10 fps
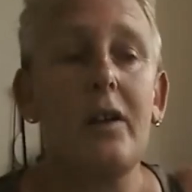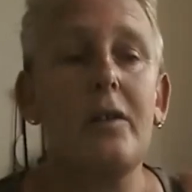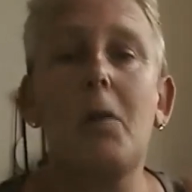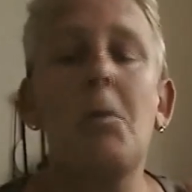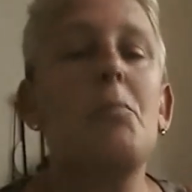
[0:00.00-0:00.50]

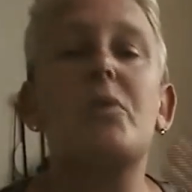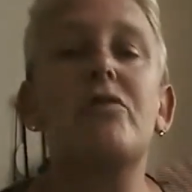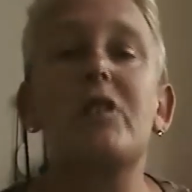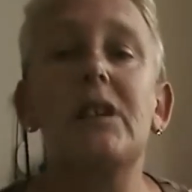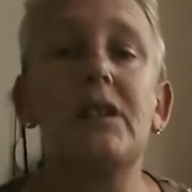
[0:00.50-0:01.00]
No one would
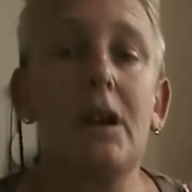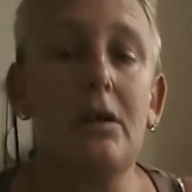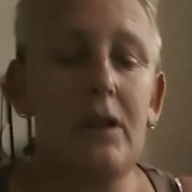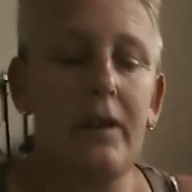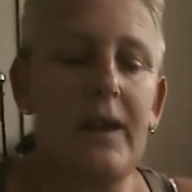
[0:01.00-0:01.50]
really
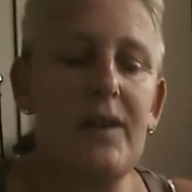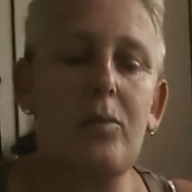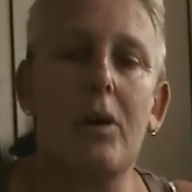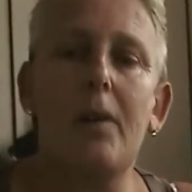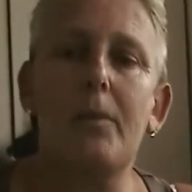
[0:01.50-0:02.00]
know that that's
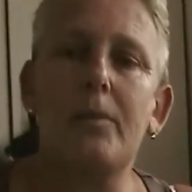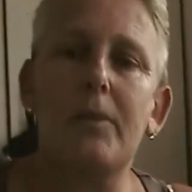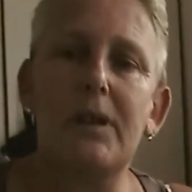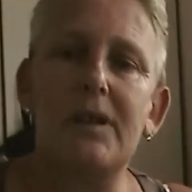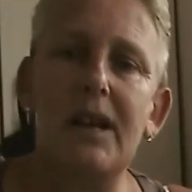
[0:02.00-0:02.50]
what I'm
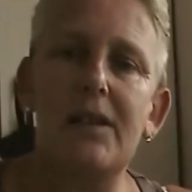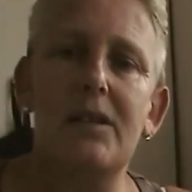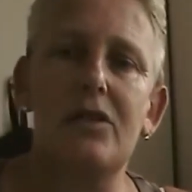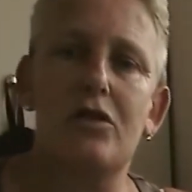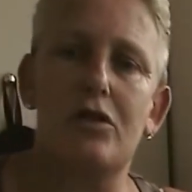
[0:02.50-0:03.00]

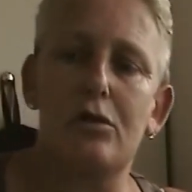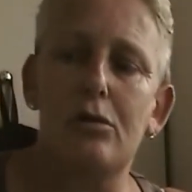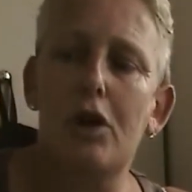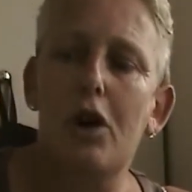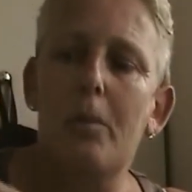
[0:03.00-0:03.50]
intending to do,